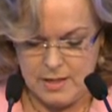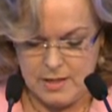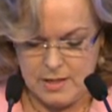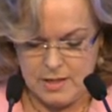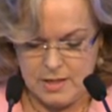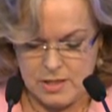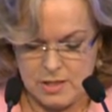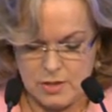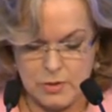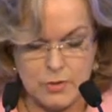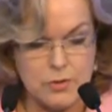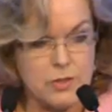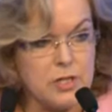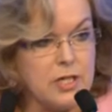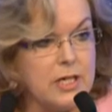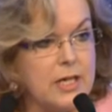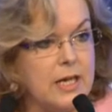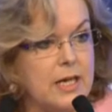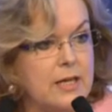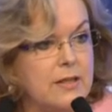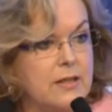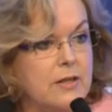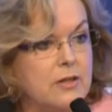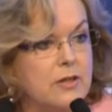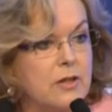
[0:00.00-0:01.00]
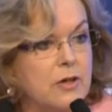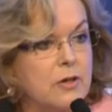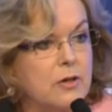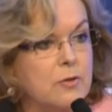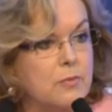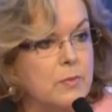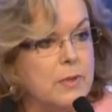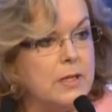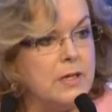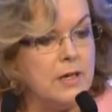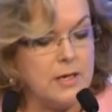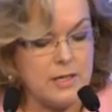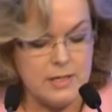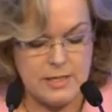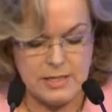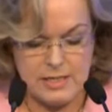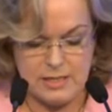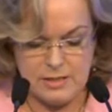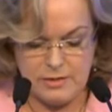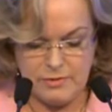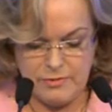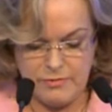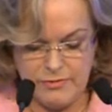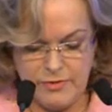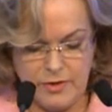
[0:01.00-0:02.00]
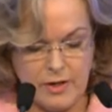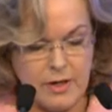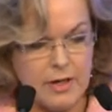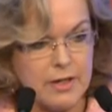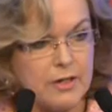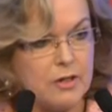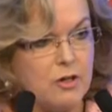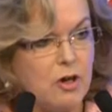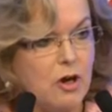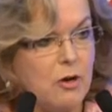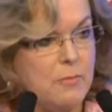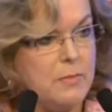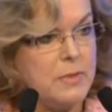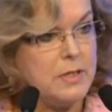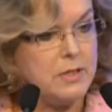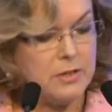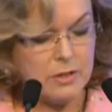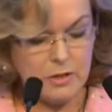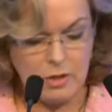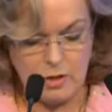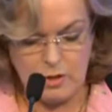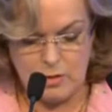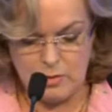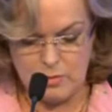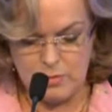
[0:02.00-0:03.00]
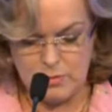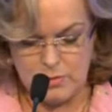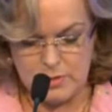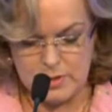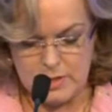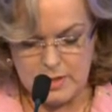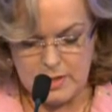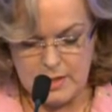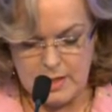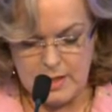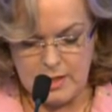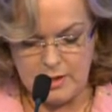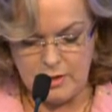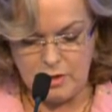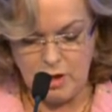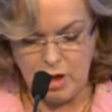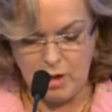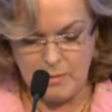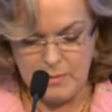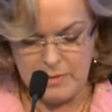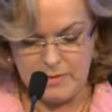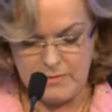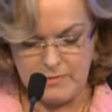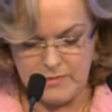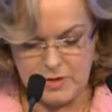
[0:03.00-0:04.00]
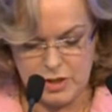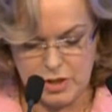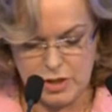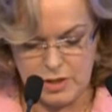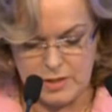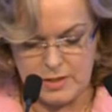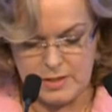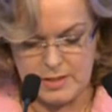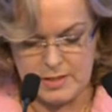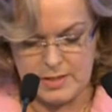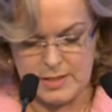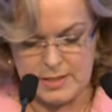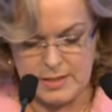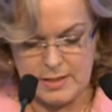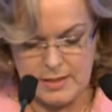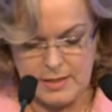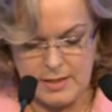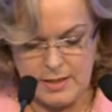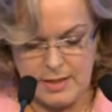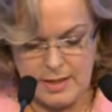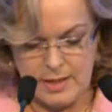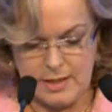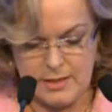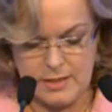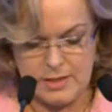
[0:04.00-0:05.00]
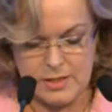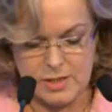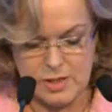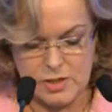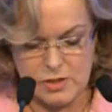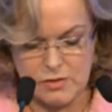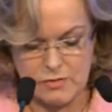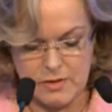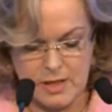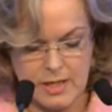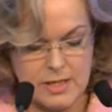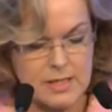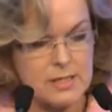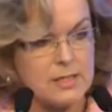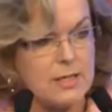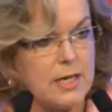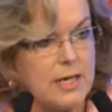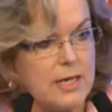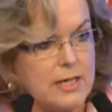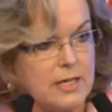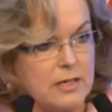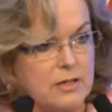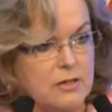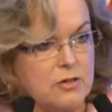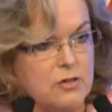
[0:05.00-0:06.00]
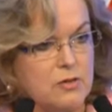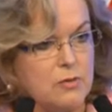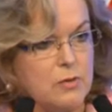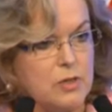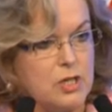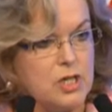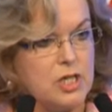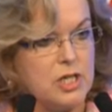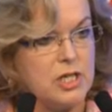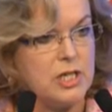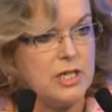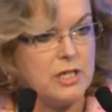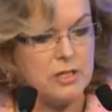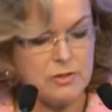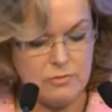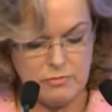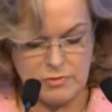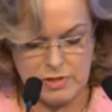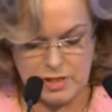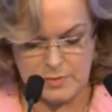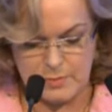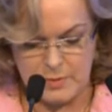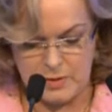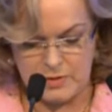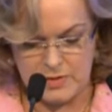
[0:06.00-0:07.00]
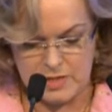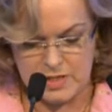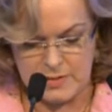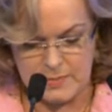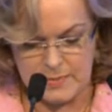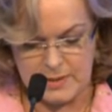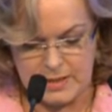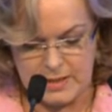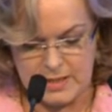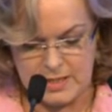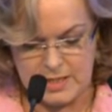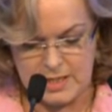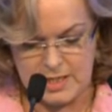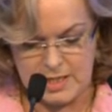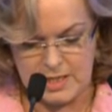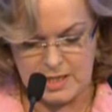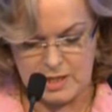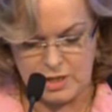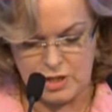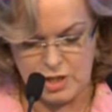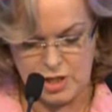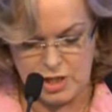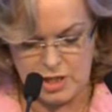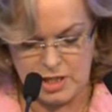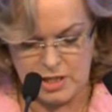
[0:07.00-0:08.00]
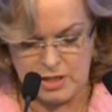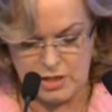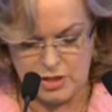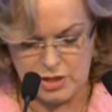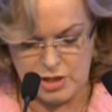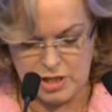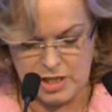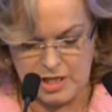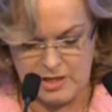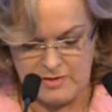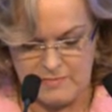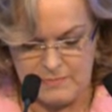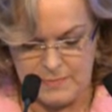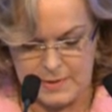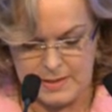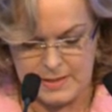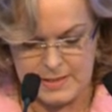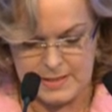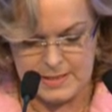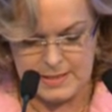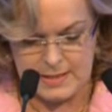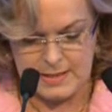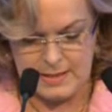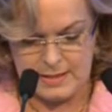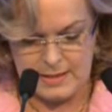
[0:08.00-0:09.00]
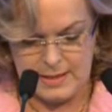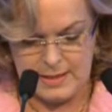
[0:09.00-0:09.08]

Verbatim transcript: So, together, though, we identify common goals and common visions and this is translating into a shared responsibility and shared achievements.